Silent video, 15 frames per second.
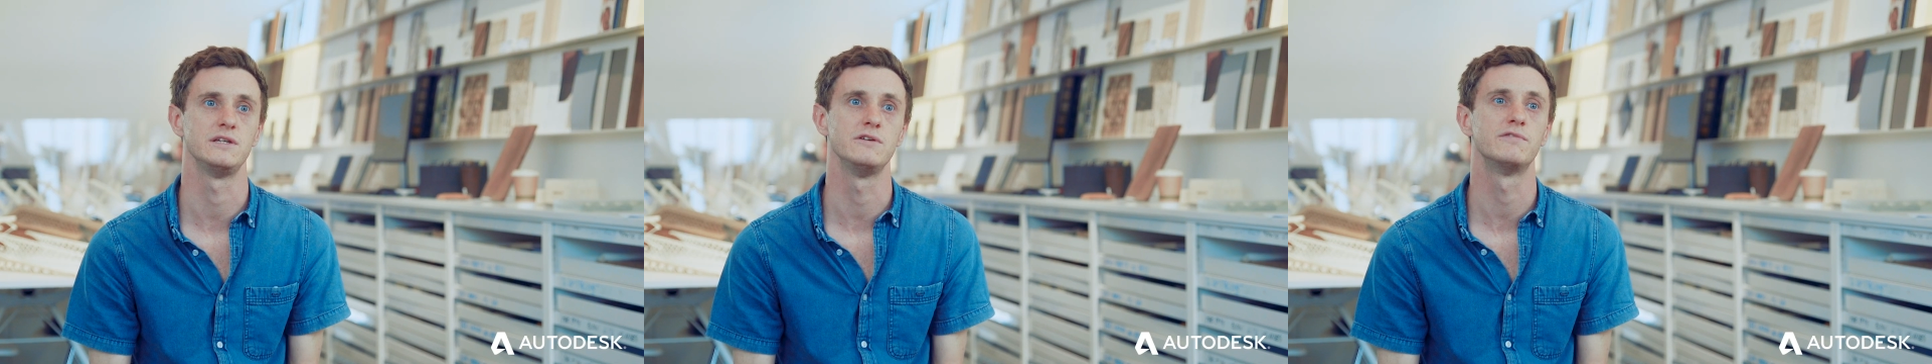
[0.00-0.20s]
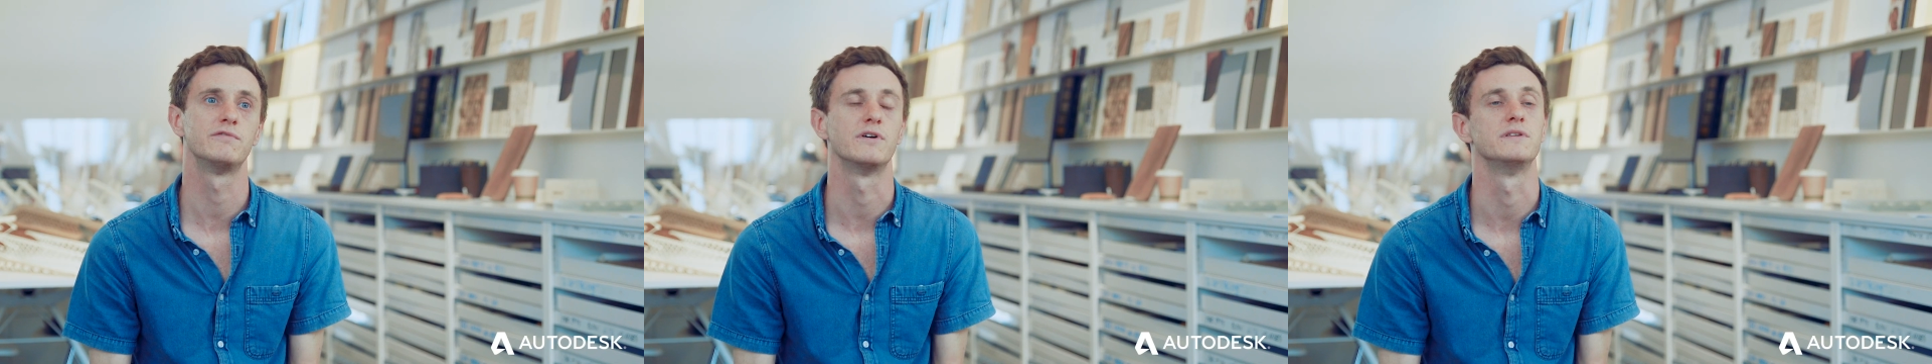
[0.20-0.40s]

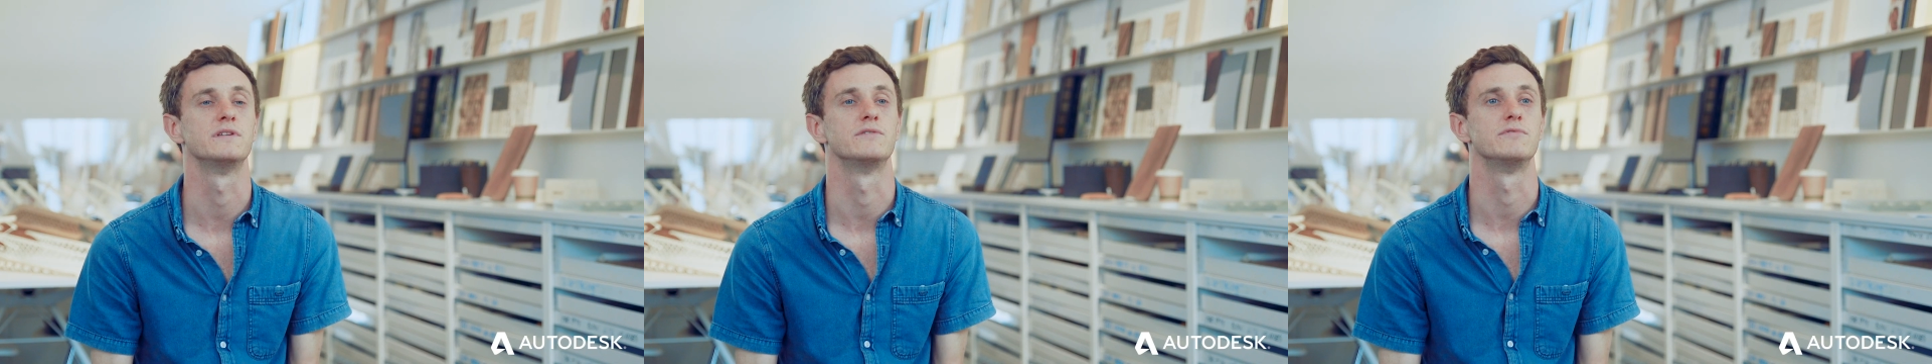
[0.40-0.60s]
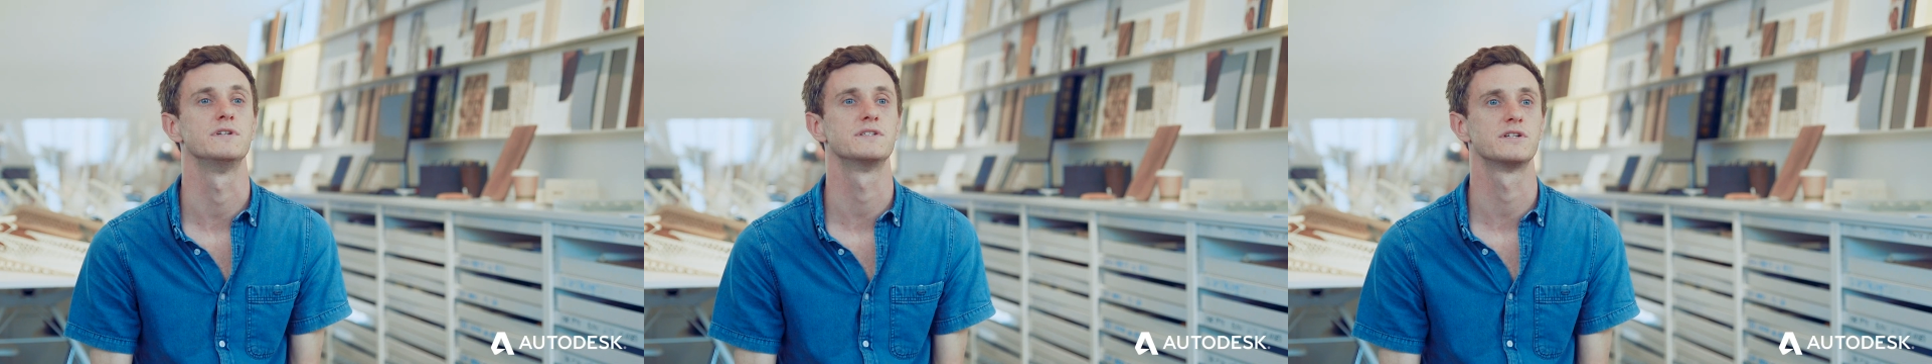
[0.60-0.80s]
E
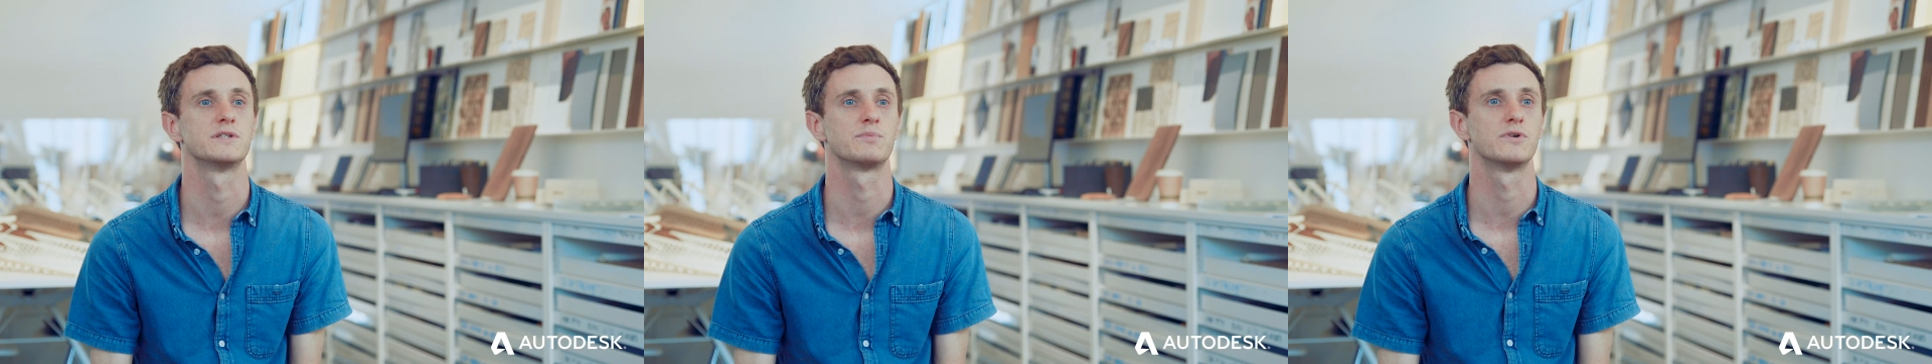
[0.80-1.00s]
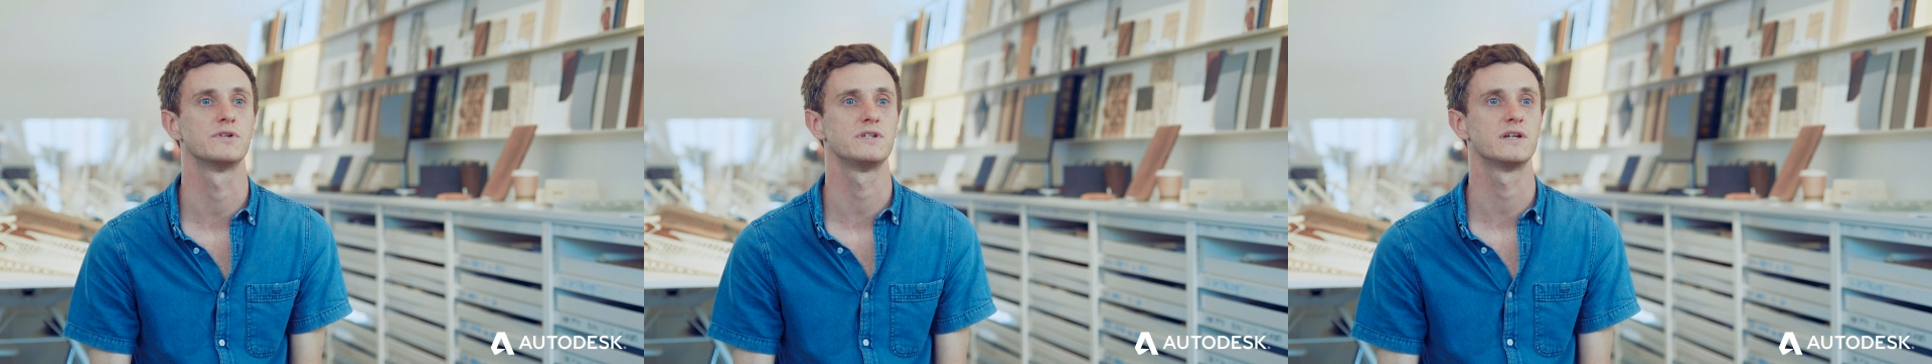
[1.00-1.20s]
U-funded
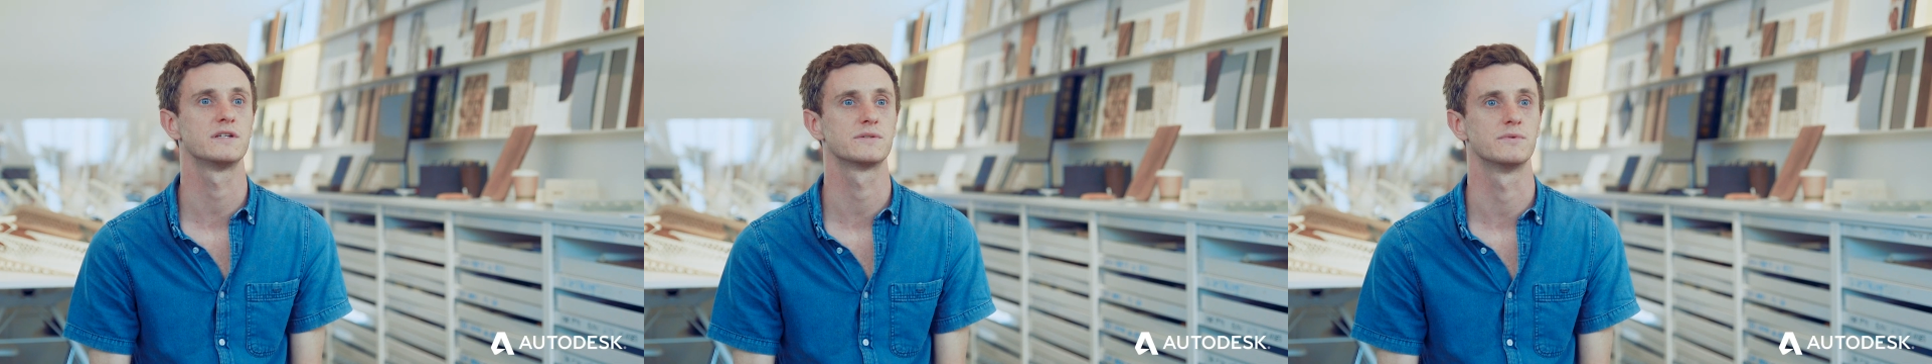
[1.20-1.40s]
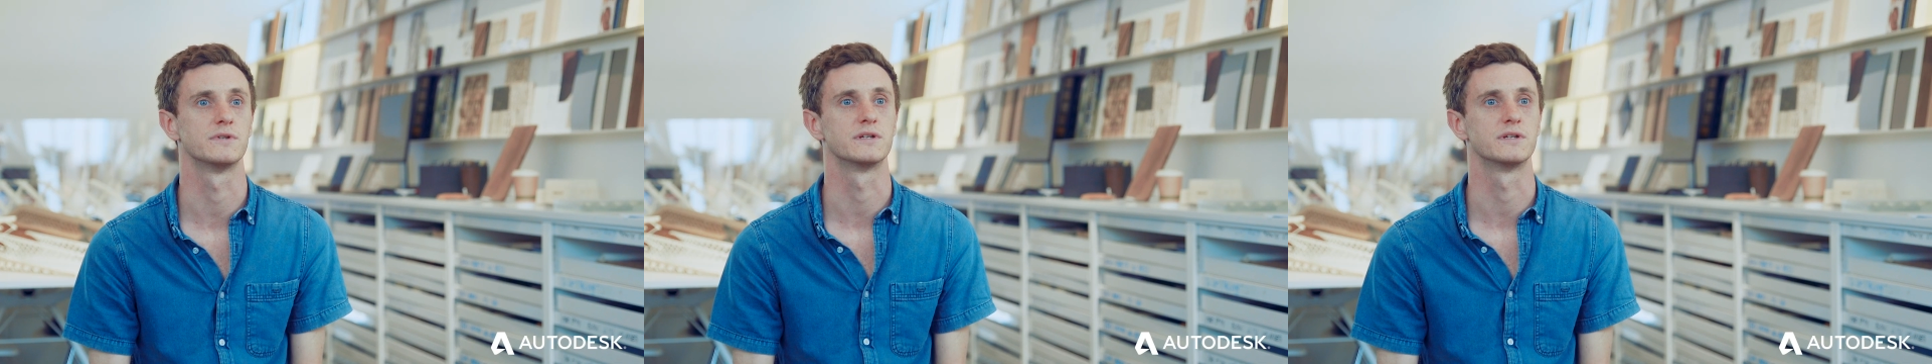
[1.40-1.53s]
research project